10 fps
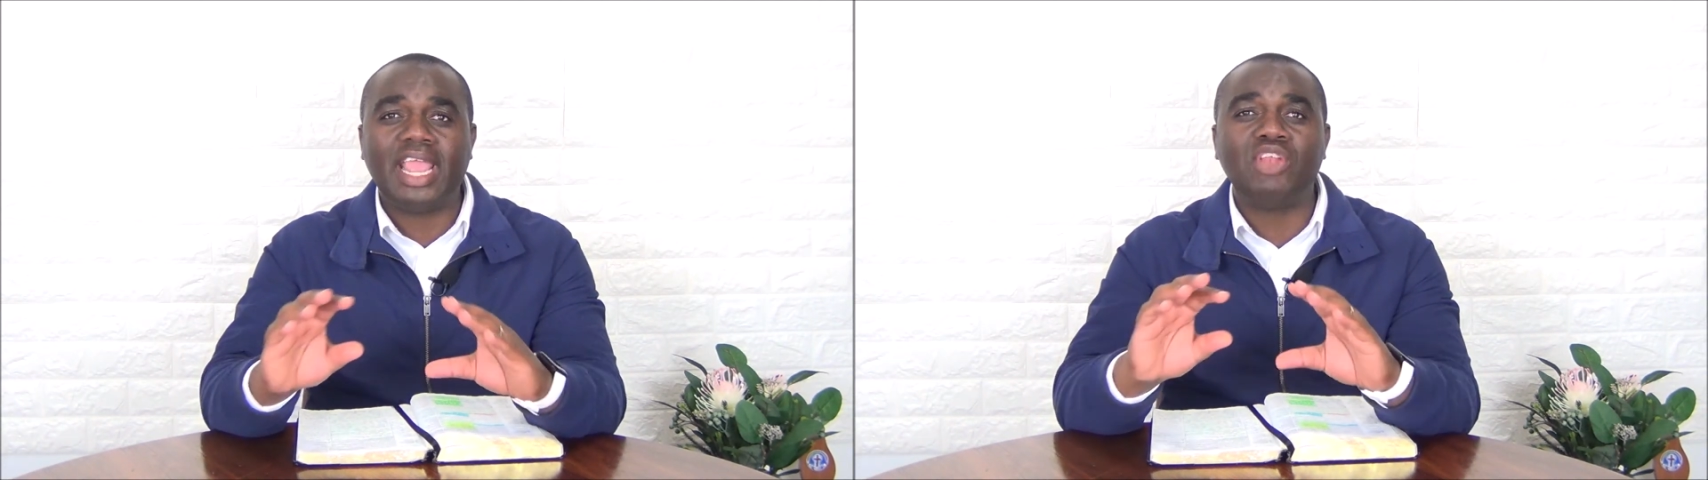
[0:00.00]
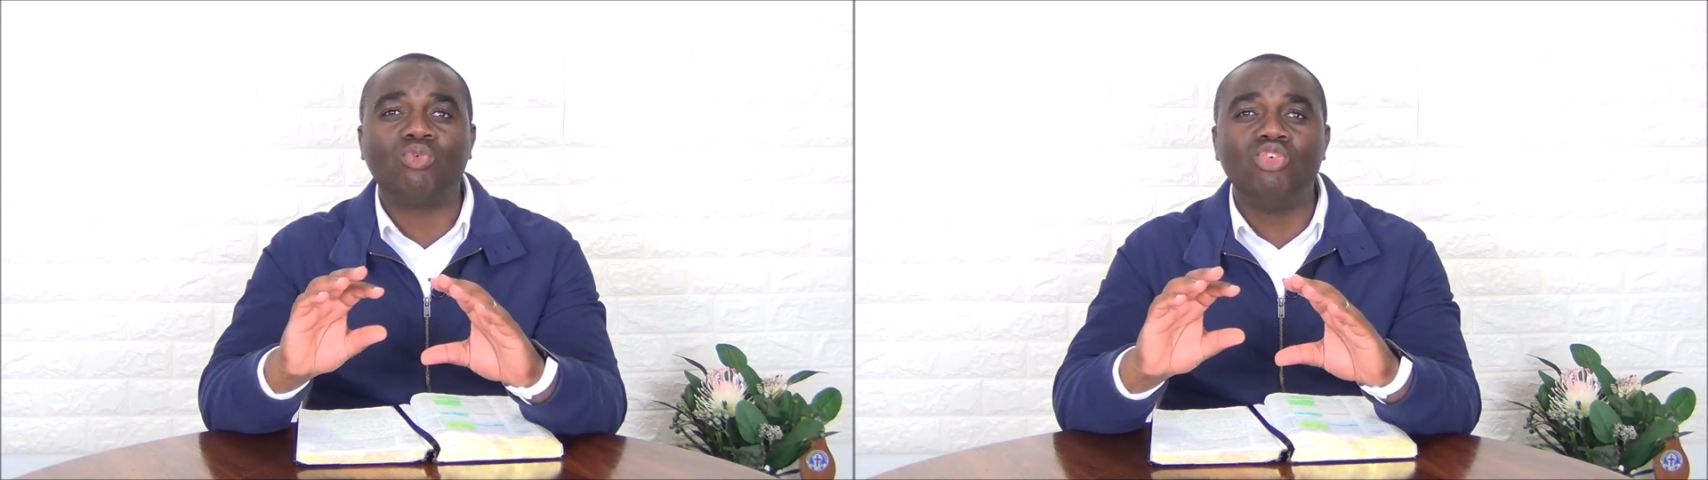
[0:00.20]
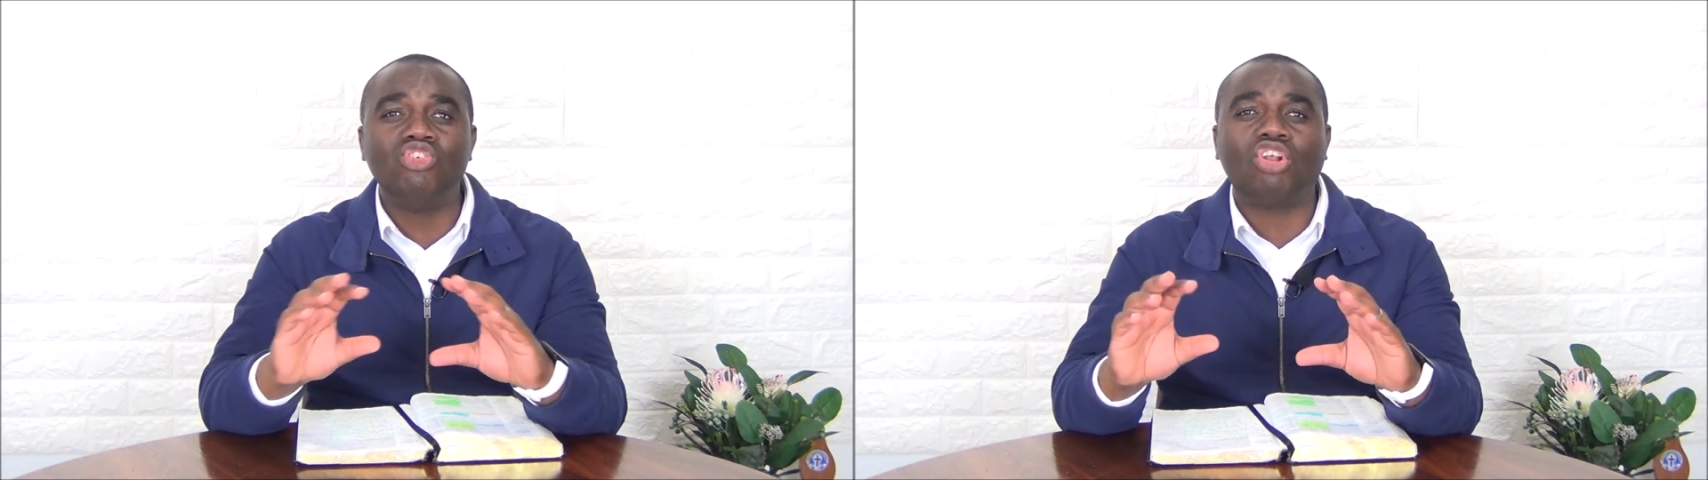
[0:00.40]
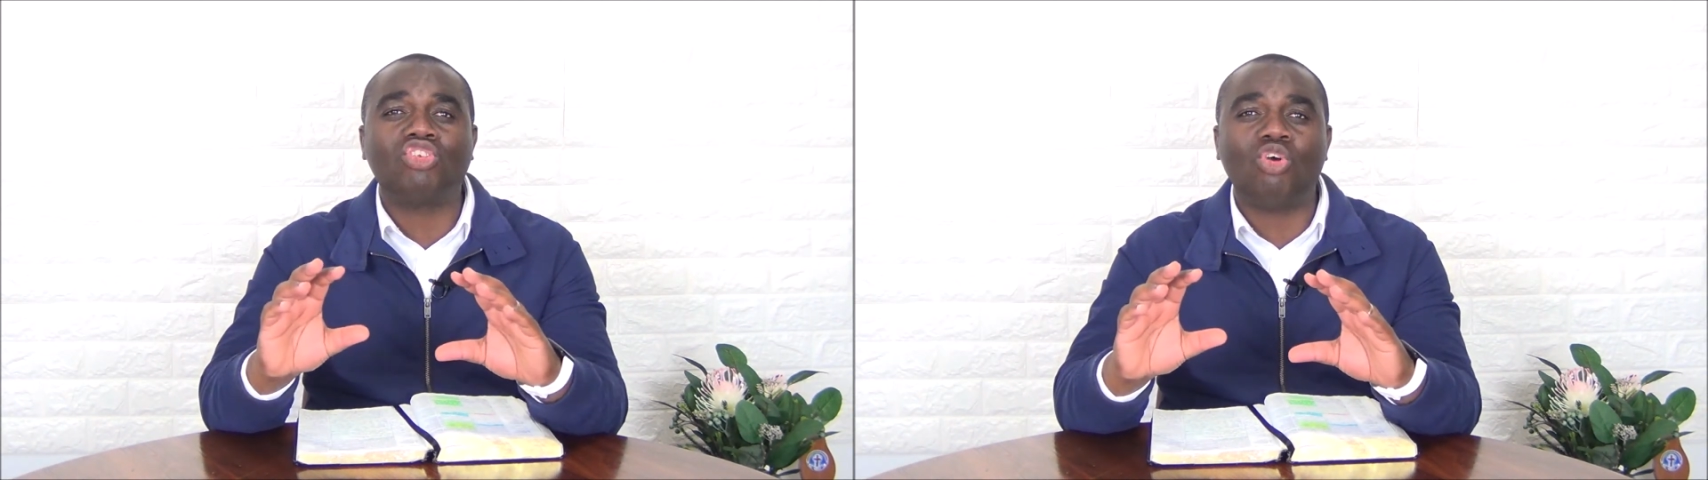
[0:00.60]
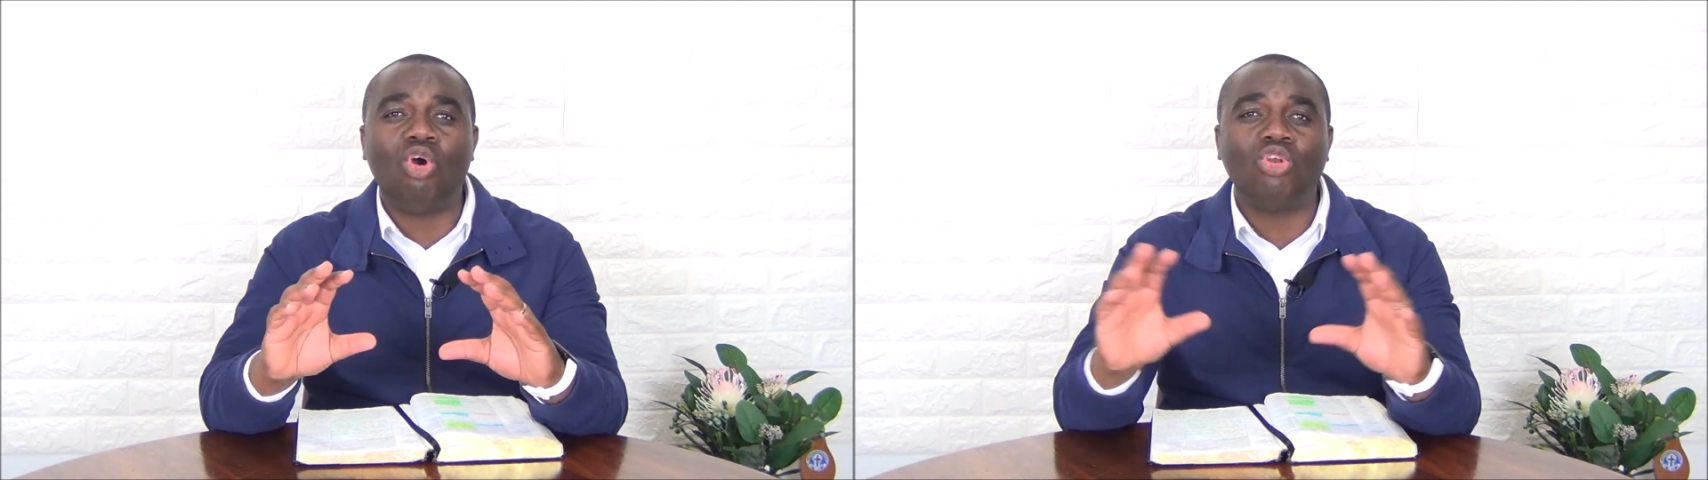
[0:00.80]
it will
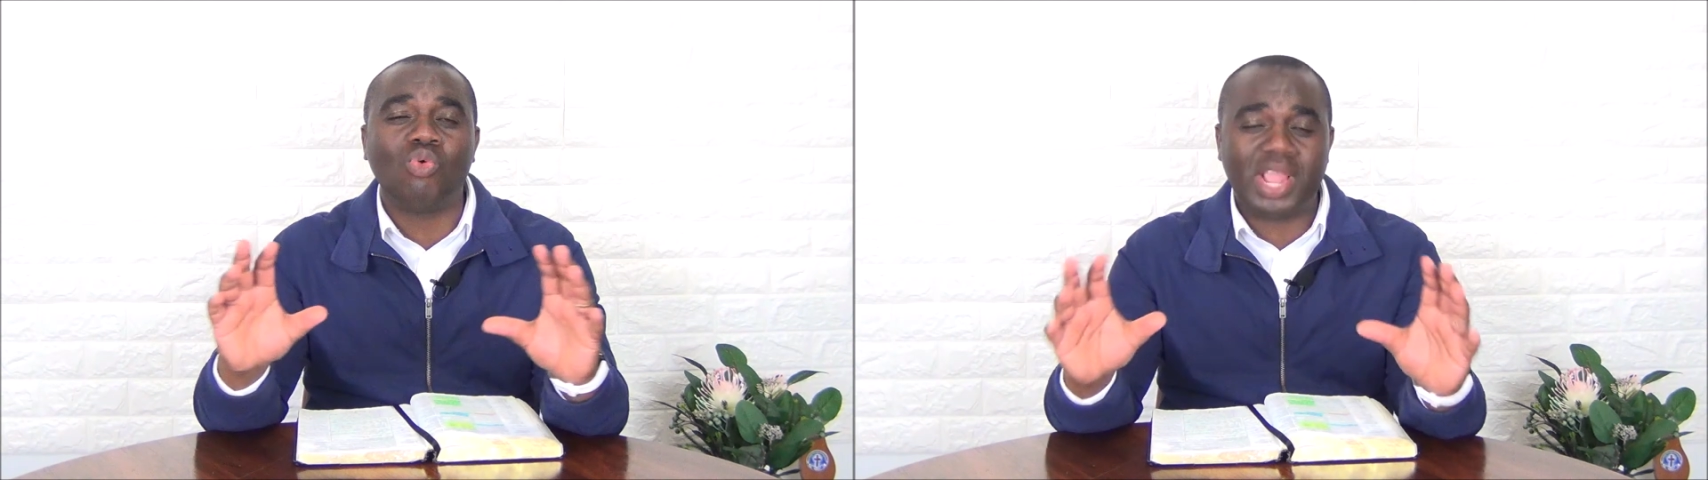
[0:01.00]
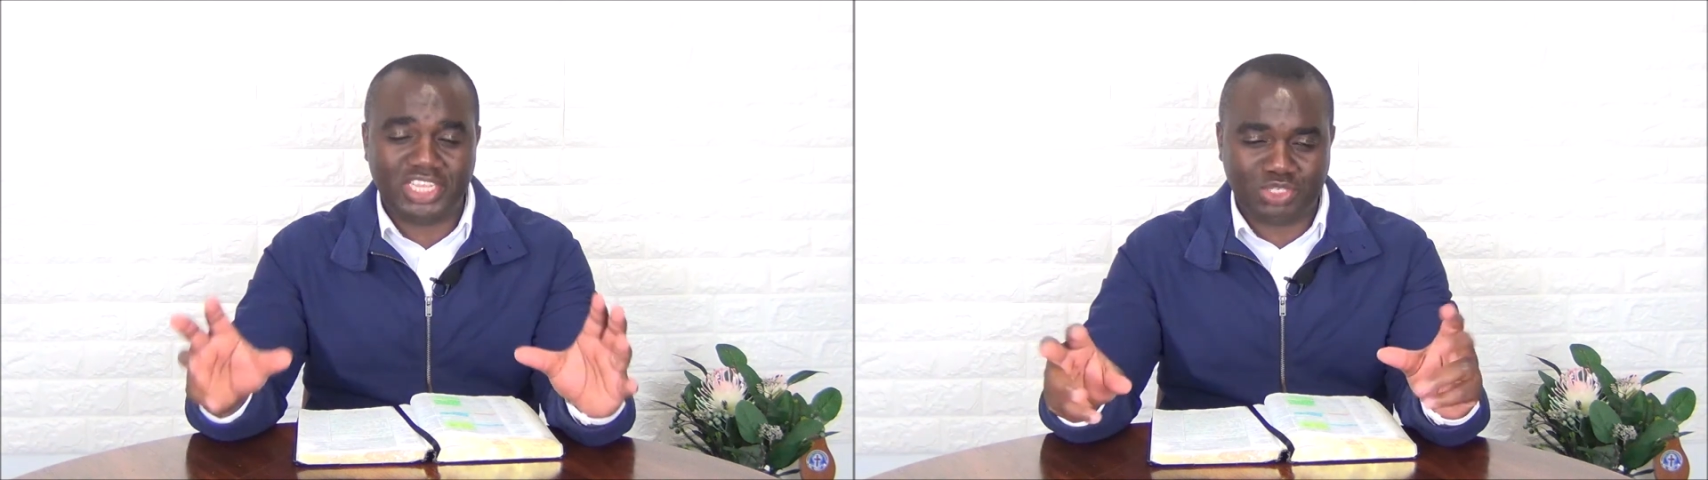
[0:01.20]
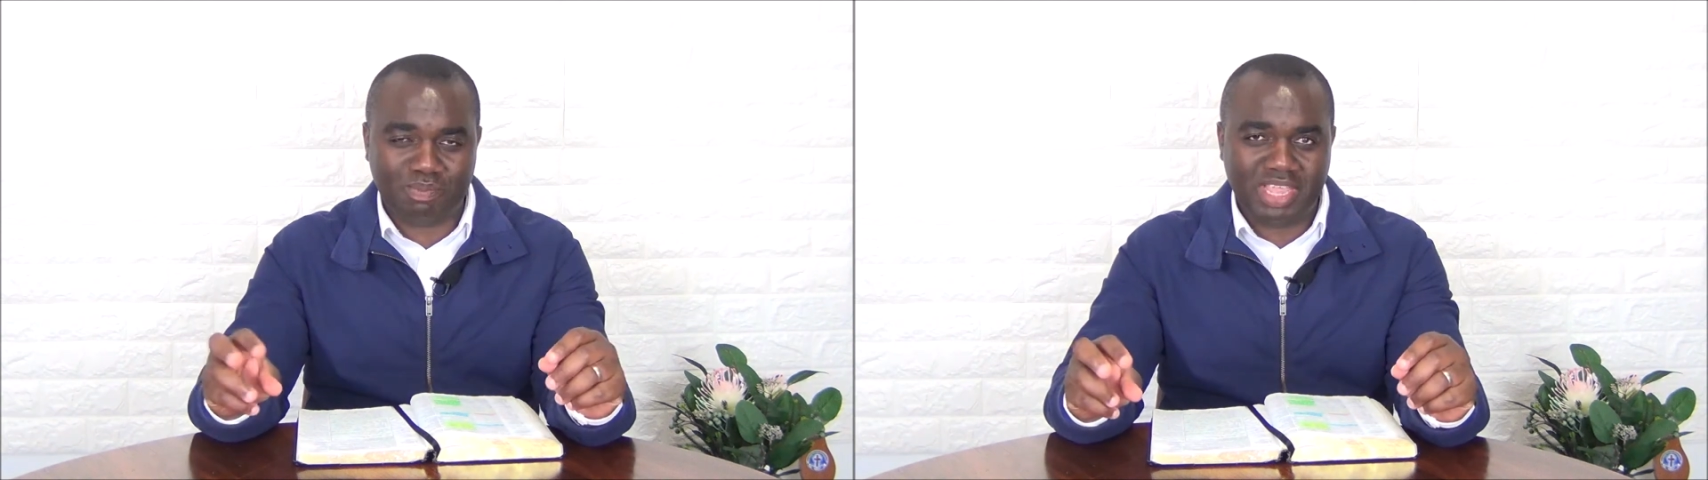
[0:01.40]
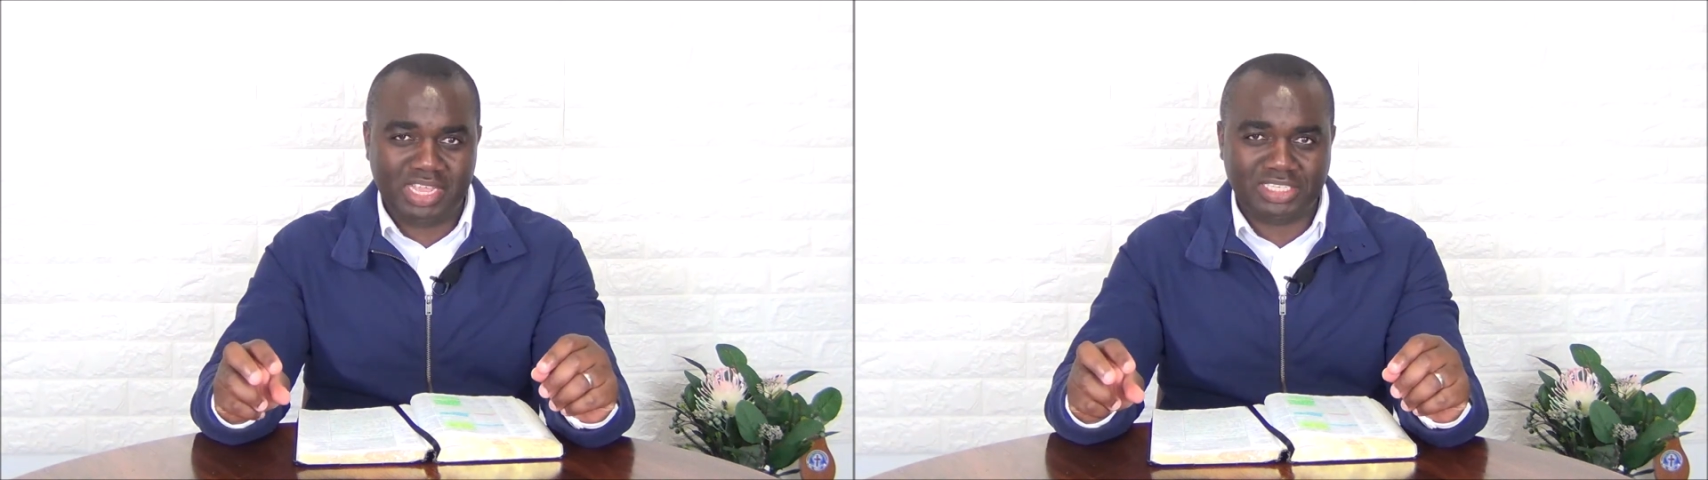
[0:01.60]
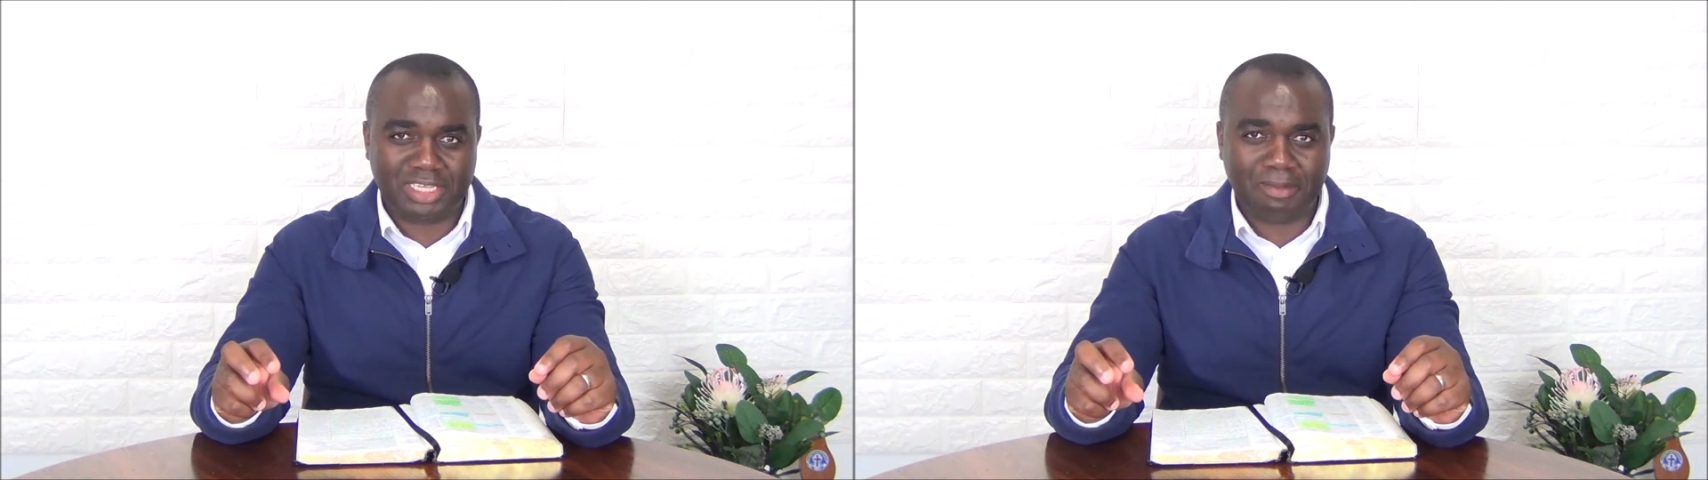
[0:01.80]
not always be
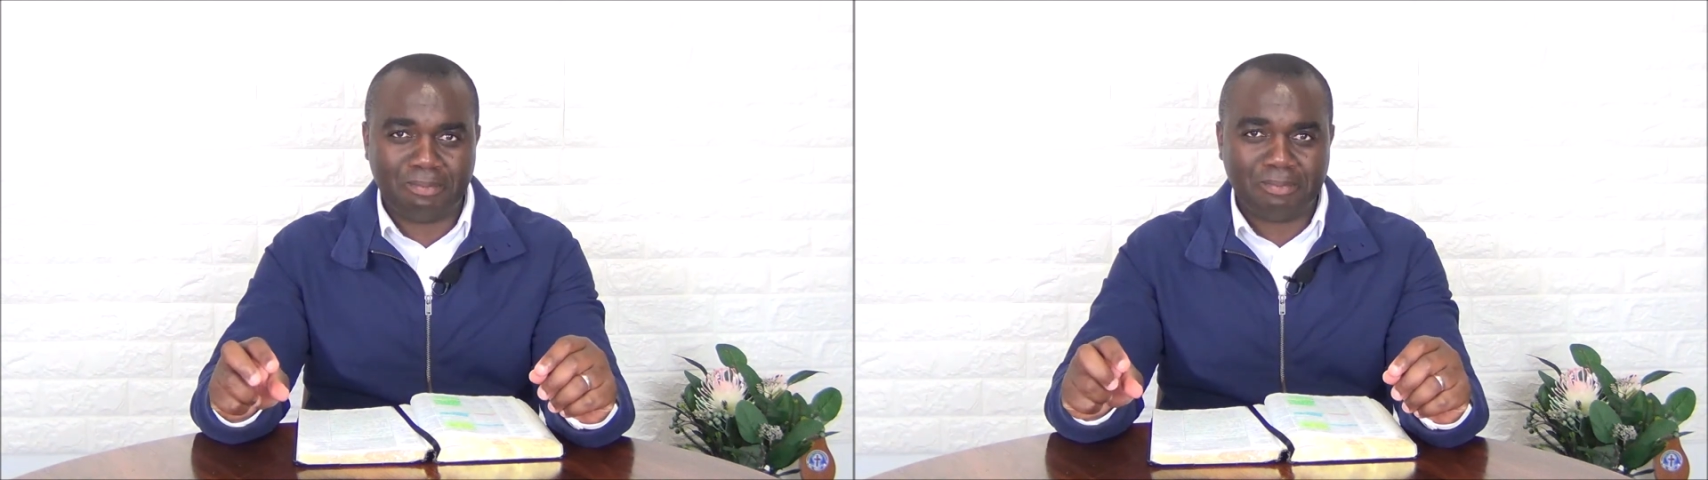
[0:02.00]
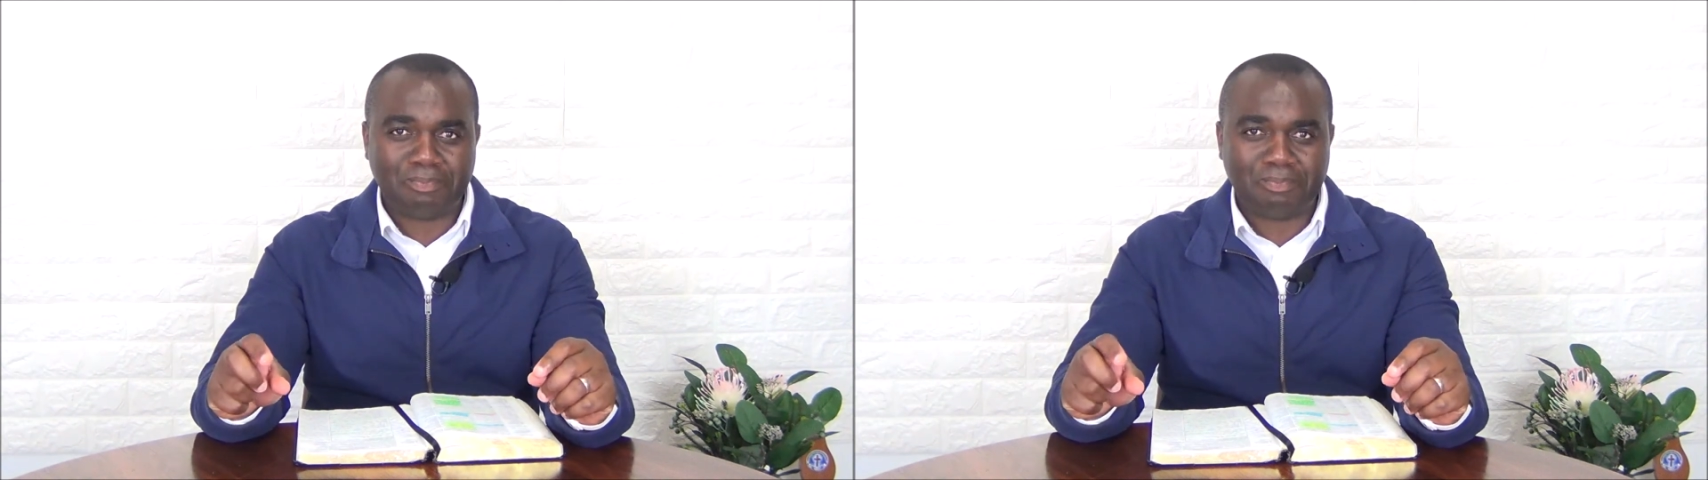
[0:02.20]
easy.